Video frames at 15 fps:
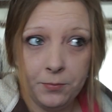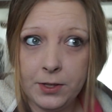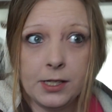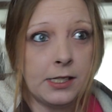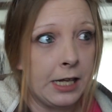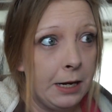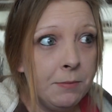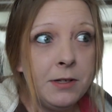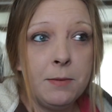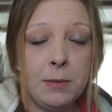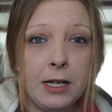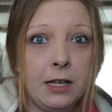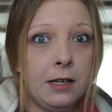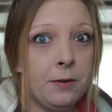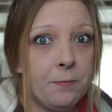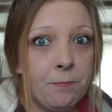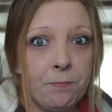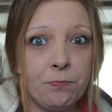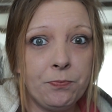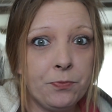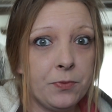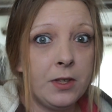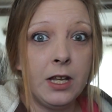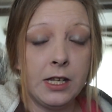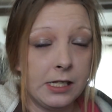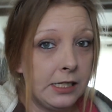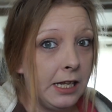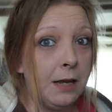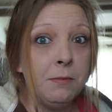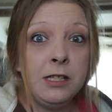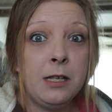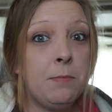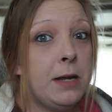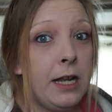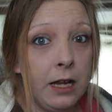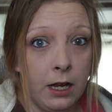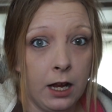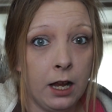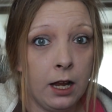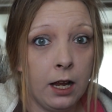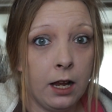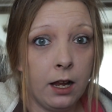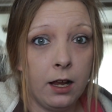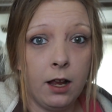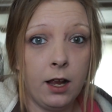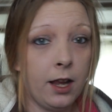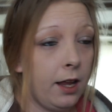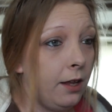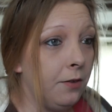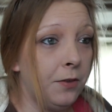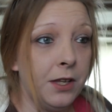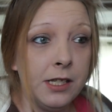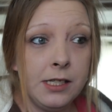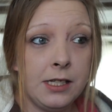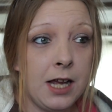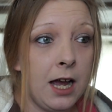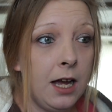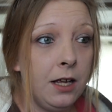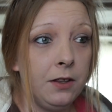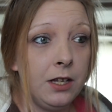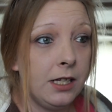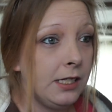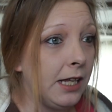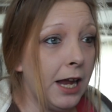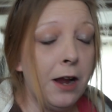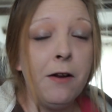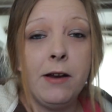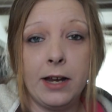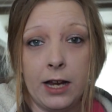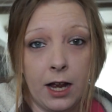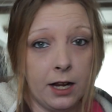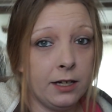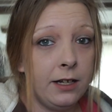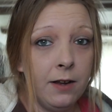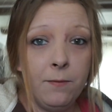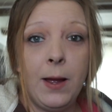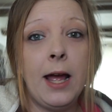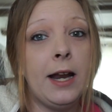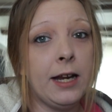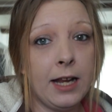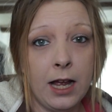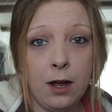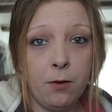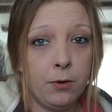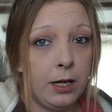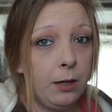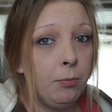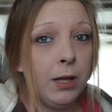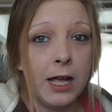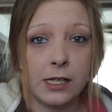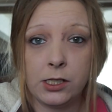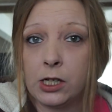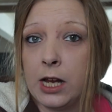seem to be, it seems to be this top, this area, Nevada County, Placer